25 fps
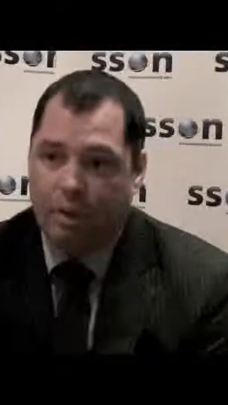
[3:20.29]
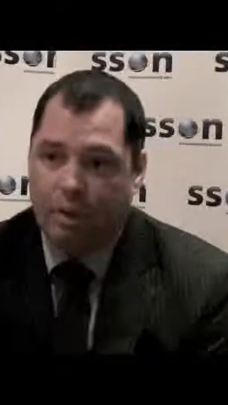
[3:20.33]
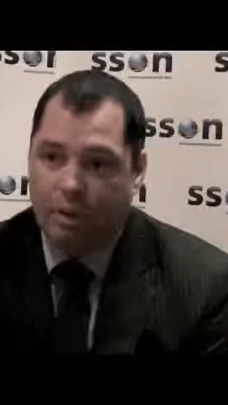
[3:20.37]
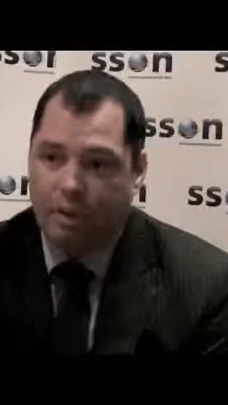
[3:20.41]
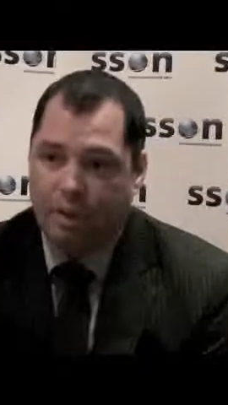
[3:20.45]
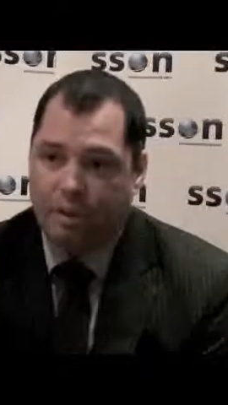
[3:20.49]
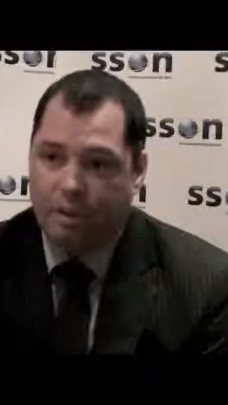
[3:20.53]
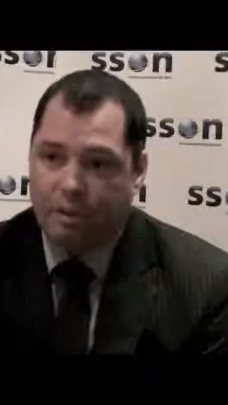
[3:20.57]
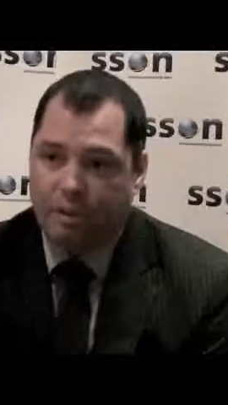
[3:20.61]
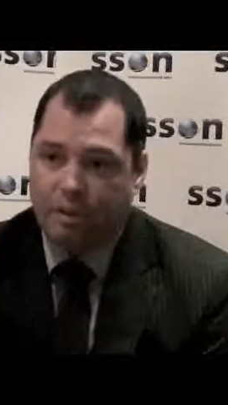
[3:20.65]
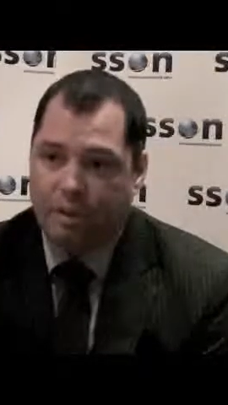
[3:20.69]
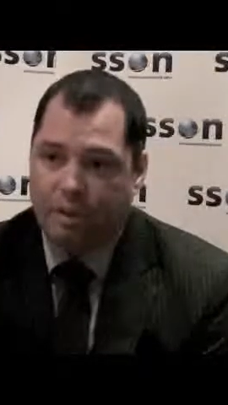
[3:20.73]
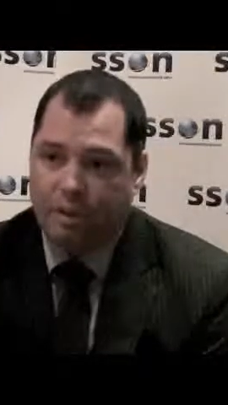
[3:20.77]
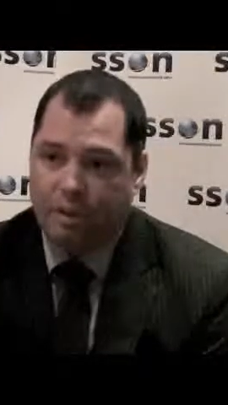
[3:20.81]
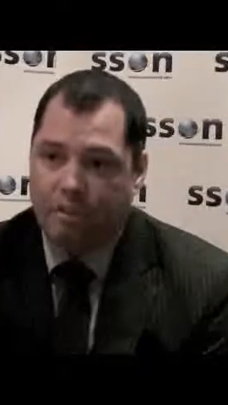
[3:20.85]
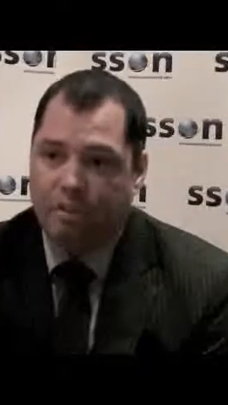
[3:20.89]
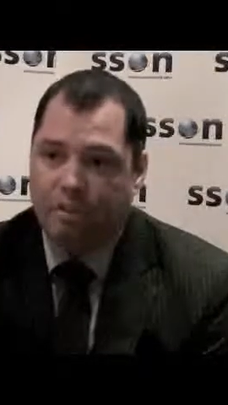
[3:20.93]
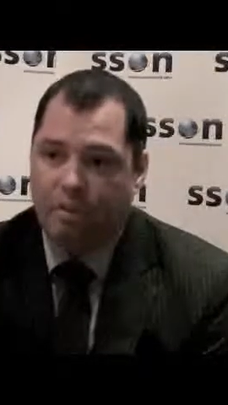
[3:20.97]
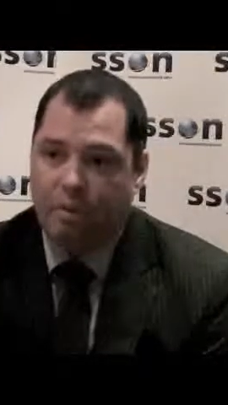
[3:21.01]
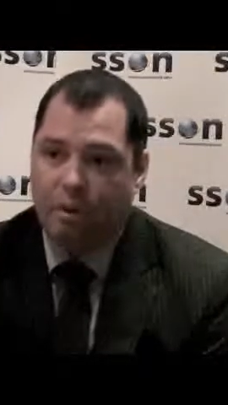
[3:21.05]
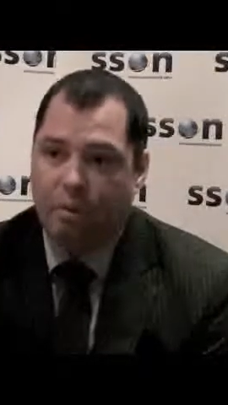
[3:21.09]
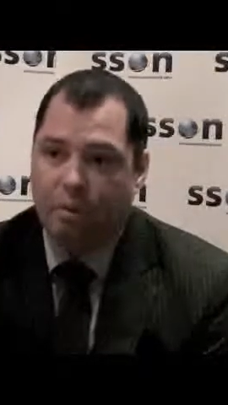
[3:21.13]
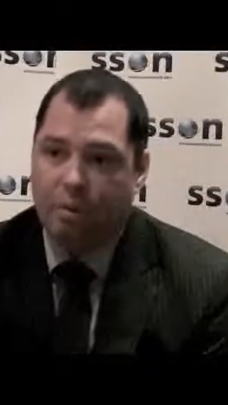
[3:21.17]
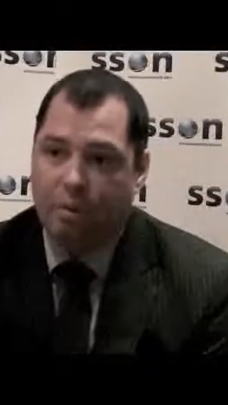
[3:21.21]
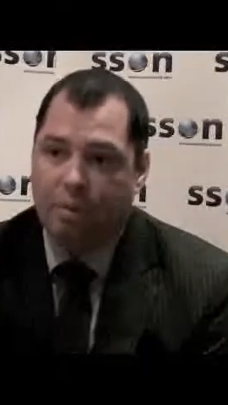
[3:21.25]
Those things
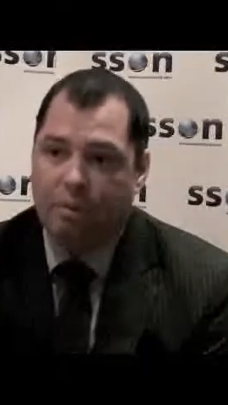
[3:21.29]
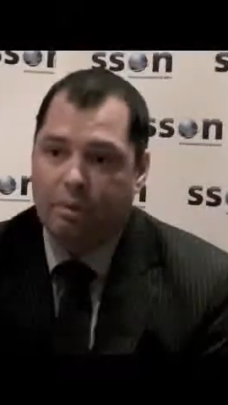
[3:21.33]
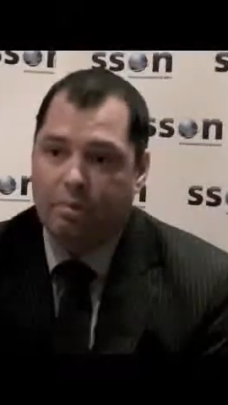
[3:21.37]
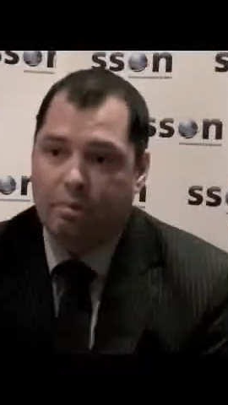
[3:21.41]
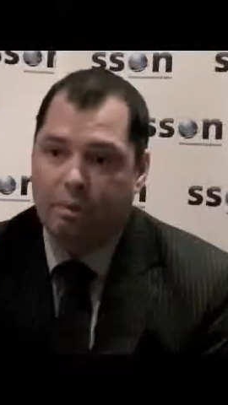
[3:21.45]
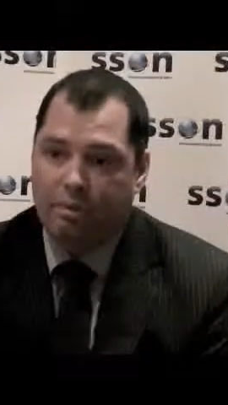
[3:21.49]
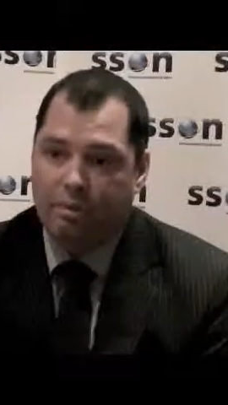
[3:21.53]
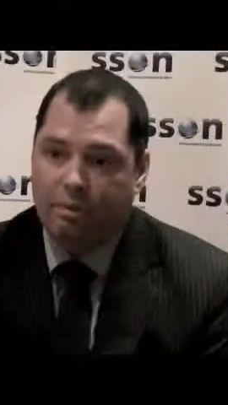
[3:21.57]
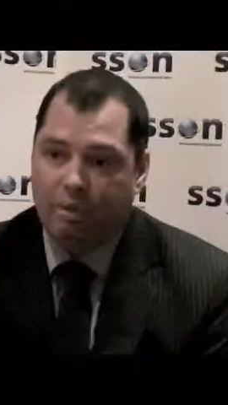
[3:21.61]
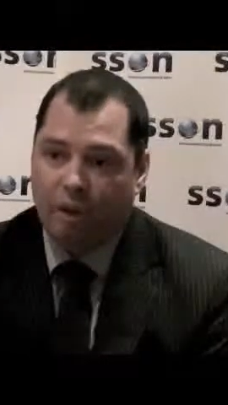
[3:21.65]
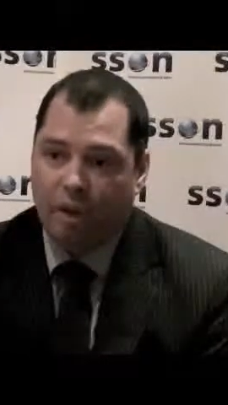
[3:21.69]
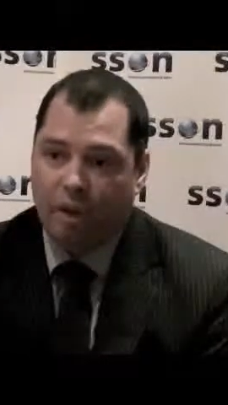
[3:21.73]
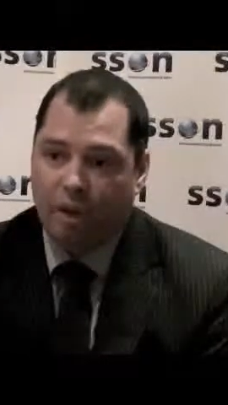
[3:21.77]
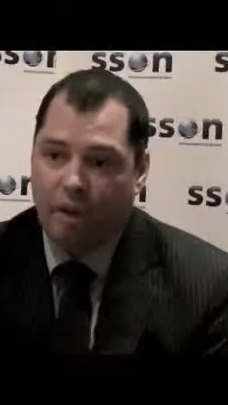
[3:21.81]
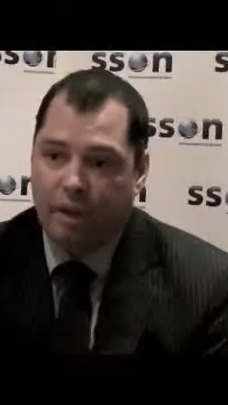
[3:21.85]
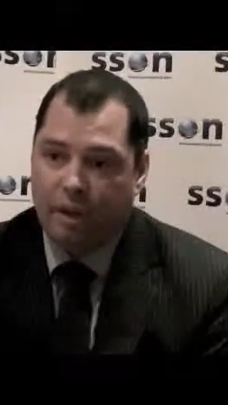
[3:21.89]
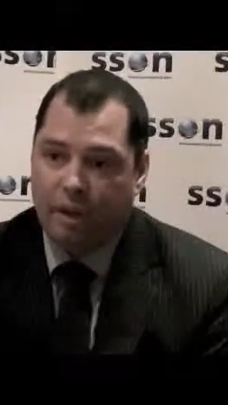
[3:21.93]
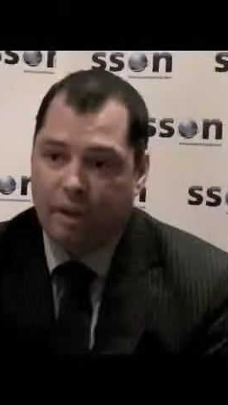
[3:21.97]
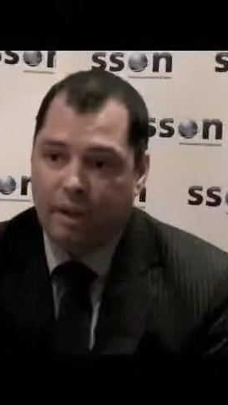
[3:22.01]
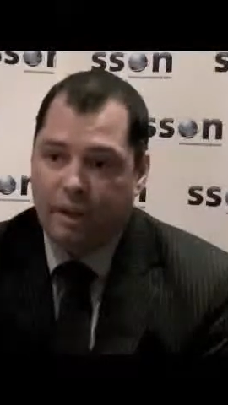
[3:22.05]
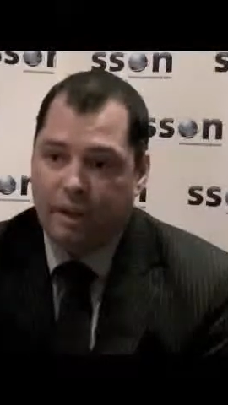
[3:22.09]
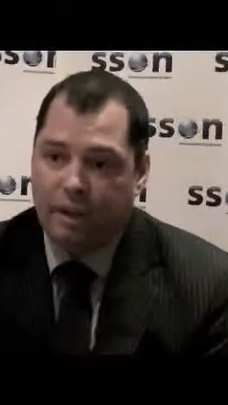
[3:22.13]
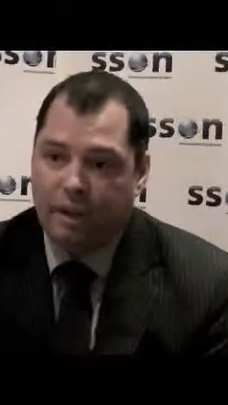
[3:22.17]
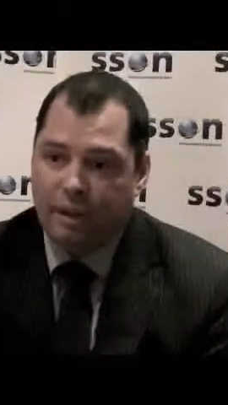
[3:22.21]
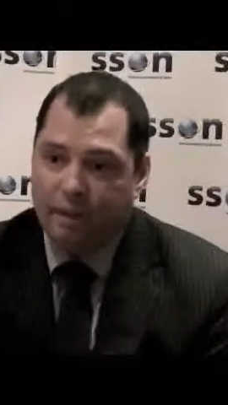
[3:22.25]
that we can provide
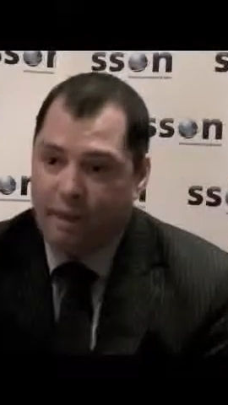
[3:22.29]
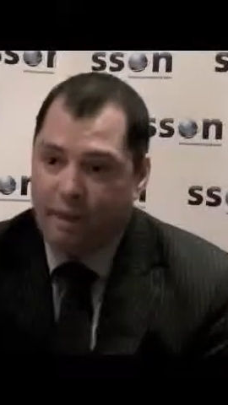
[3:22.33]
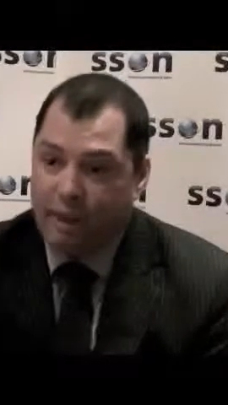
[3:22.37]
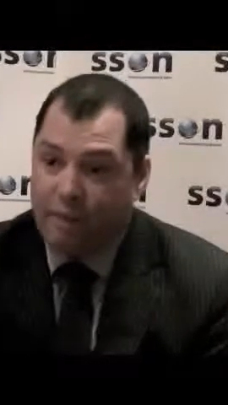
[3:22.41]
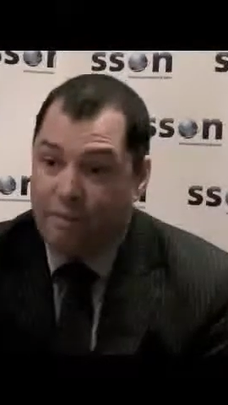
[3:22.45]
that